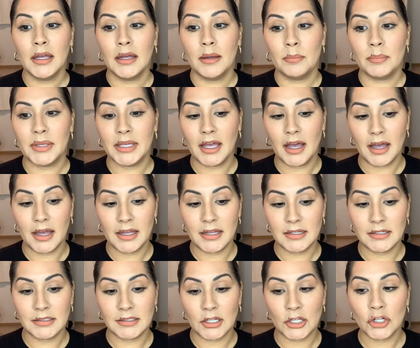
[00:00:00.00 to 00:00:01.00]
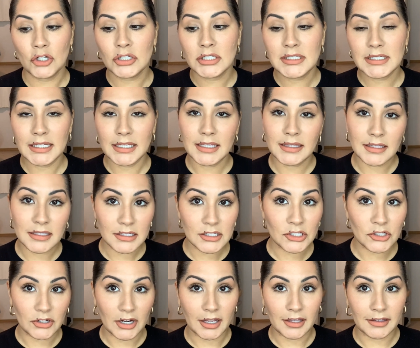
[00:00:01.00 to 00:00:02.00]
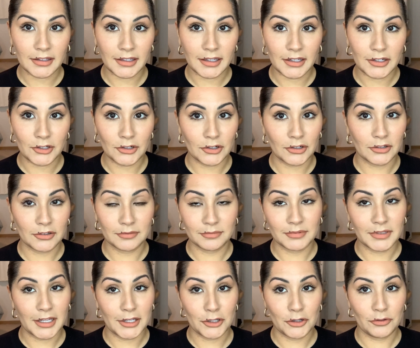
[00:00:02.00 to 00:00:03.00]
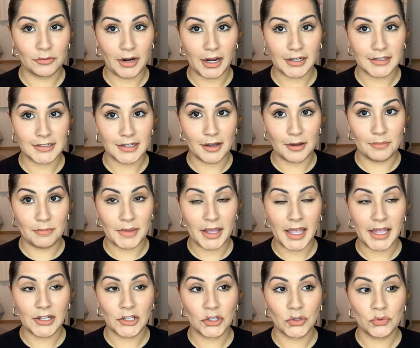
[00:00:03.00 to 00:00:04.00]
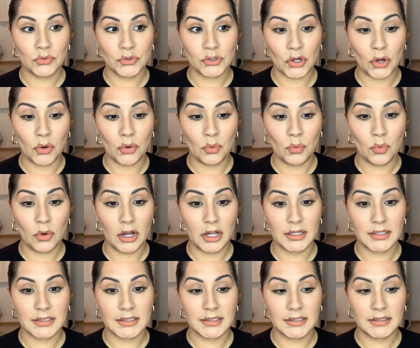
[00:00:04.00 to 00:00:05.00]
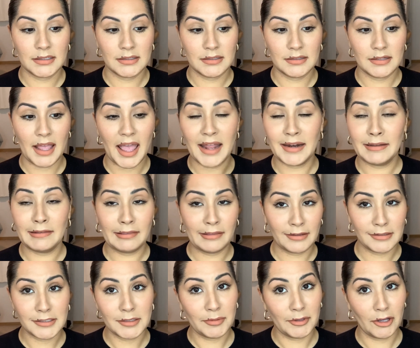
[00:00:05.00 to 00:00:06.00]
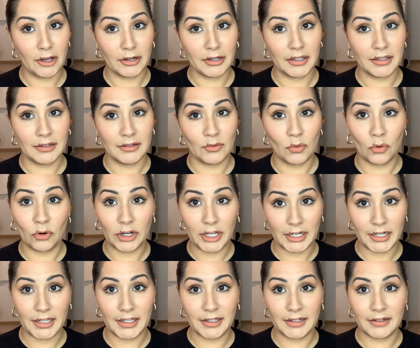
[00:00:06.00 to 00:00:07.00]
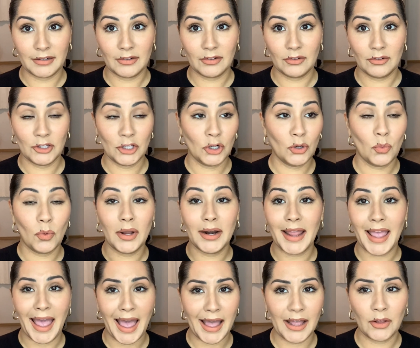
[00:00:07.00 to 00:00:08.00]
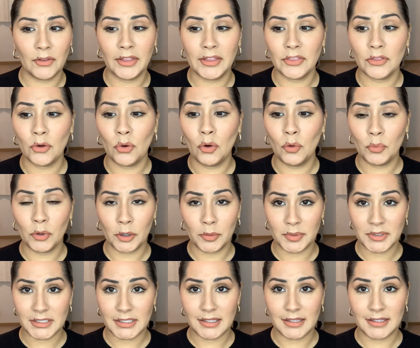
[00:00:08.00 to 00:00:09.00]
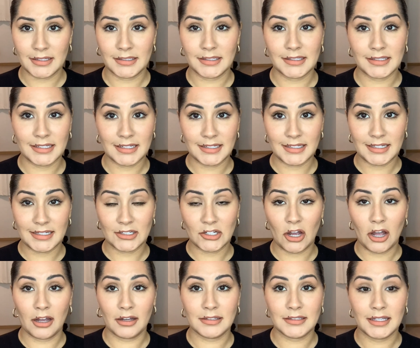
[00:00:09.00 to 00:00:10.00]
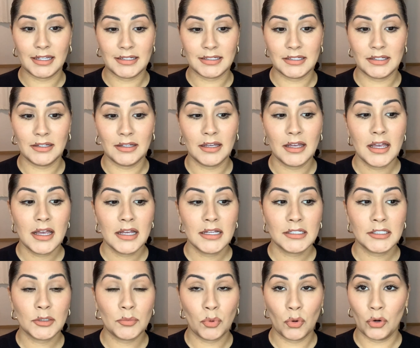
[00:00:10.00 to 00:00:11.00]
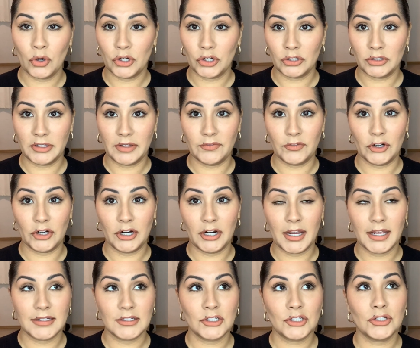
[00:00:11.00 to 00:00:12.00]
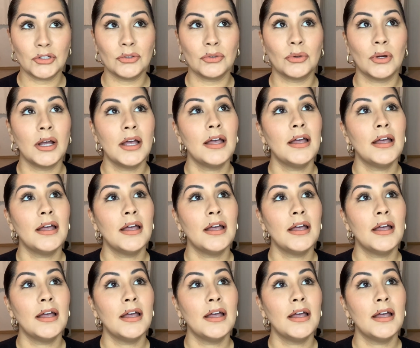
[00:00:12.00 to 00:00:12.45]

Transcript: because you're sticking this directly in your rectum and you don't want anything to be on it or in it. You don't want to add, like the whole purpose of this is to detox and to support your liver and to